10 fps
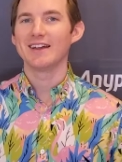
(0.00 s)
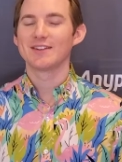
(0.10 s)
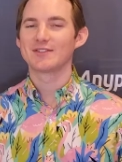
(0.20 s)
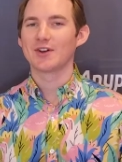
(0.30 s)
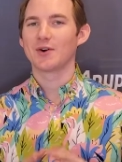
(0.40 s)

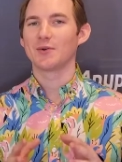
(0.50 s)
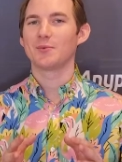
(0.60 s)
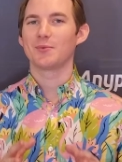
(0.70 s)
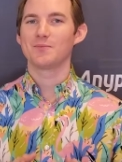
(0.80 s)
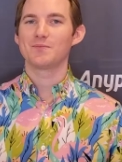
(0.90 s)

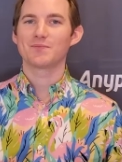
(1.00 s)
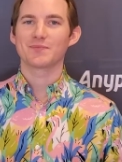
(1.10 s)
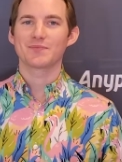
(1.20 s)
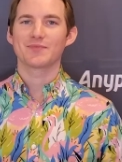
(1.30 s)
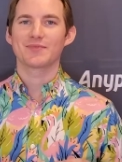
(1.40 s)
So
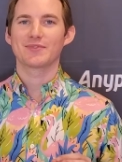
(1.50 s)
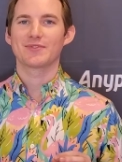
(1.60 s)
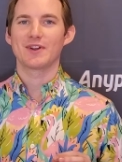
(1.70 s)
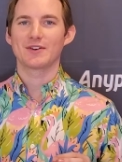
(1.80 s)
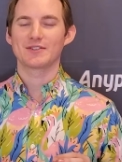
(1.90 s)

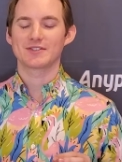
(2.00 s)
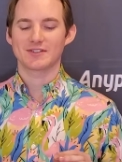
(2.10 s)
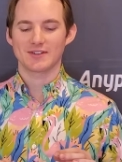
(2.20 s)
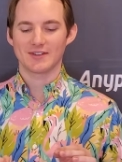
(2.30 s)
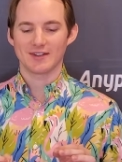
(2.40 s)

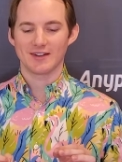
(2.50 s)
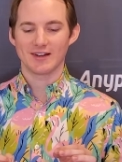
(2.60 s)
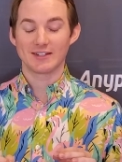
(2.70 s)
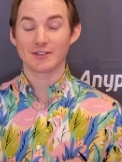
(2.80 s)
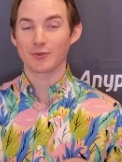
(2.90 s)
there's a
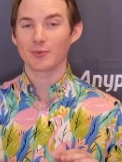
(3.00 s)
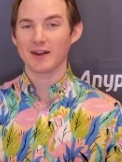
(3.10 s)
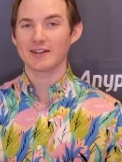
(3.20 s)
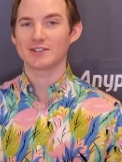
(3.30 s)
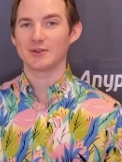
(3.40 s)
different way
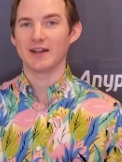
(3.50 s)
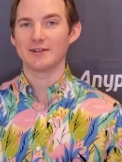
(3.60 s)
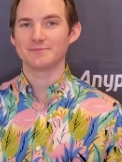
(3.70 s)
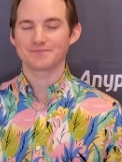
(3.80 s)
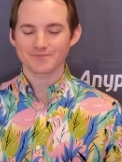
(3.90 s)
to do
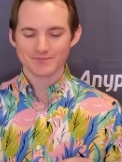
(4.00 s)
it